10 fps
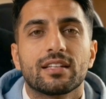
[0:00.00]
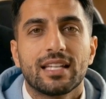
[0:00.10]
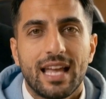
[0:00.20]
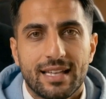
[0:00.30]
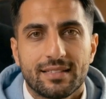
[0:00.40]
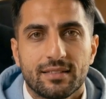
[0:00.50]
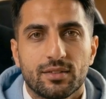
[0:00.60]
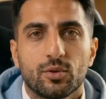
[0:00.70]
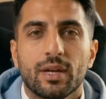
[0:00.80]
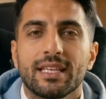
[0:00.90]
yes
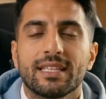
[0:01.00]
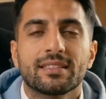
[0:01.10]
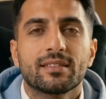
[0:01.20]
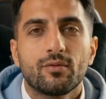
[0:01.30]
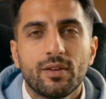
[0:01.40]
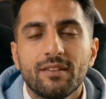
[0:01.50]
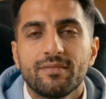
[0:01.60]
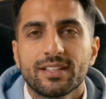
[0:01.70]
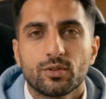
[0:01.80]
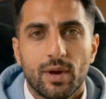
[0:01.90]
to at least 3 of
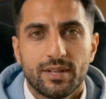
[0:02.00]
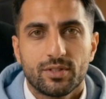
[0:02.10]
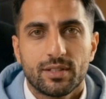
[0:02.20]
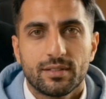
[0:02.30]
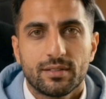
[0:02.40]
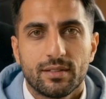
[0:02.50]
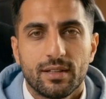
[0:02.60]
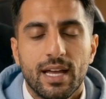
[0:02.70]
these questions.